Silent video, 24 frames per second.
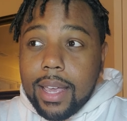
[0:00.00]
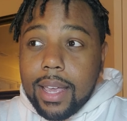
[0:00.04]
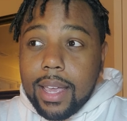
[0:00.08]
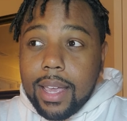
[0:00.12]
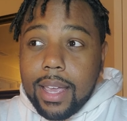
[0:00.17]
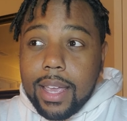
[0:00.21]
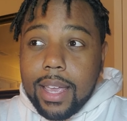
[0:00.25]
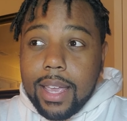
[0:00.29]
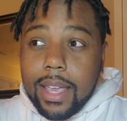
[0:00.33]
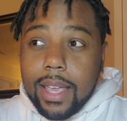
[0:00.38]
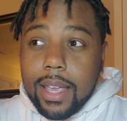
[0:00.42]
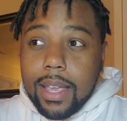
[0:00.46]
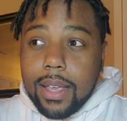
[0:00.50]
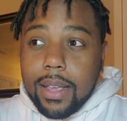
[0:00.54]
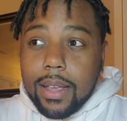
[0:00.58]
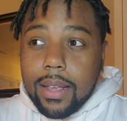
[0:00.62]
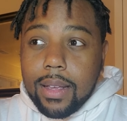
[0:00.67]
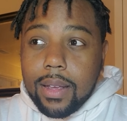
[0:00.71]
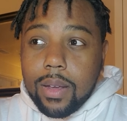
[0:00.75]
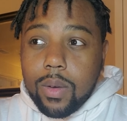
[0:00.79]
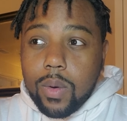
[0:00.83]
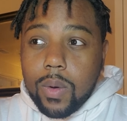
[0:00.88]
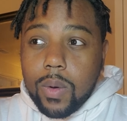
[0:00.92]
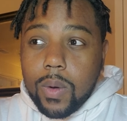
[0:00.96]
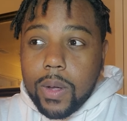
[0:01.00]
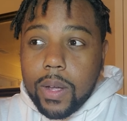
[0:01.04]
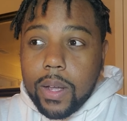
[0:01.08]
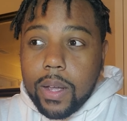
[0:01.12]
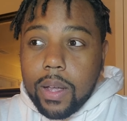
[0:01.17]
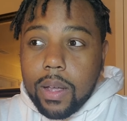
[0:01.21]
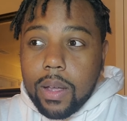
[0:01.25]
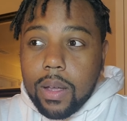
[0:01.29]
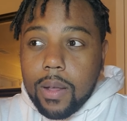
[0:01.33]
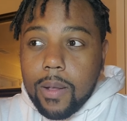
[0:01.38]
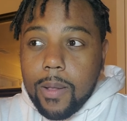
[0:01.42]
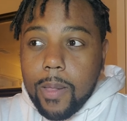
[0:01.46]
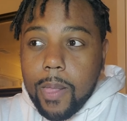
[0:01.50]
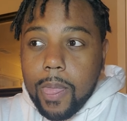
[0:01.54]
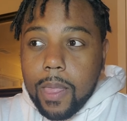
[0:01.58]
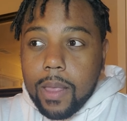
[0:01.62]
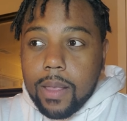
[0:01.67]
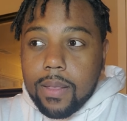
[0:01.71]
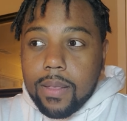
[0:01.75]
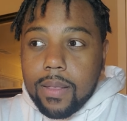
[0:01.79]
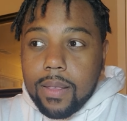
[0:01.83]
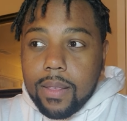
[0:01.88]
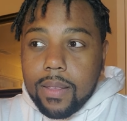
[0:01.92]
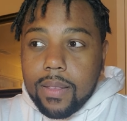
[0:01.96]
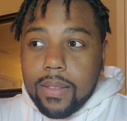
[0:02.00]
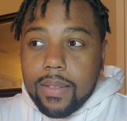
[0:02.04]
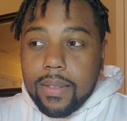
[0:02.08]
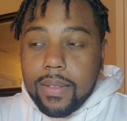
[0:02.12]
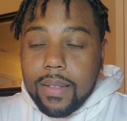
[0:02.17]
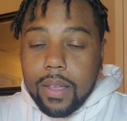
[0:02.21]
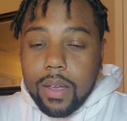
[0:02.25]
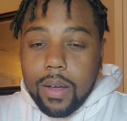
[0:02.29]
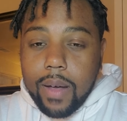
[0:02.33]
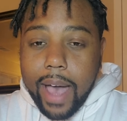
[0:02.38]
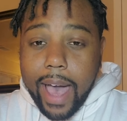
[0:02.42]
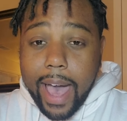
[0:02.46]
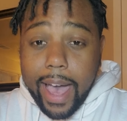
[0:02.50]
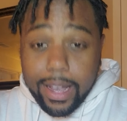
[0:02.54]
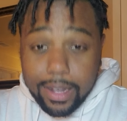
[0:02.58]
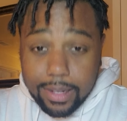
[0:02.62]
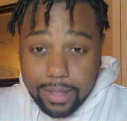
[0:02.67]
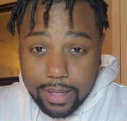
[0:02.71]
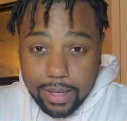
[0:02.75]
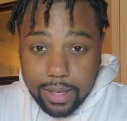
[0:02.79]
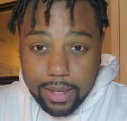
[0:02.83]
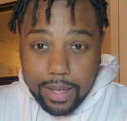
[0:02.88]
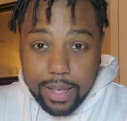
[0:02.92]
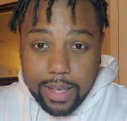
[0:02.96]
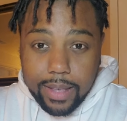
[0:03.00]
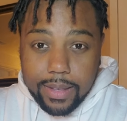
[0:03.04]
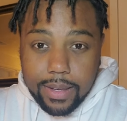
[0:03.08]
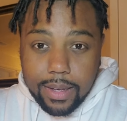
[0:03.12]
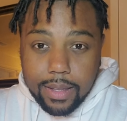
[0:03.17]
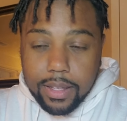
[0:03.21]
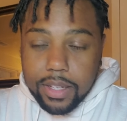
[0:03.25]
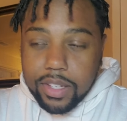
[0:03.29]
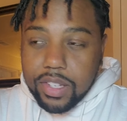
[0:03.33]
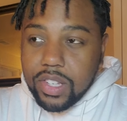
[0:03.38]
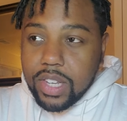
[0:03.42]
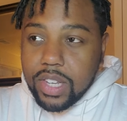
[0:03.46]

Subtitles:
he's still acting. He's on The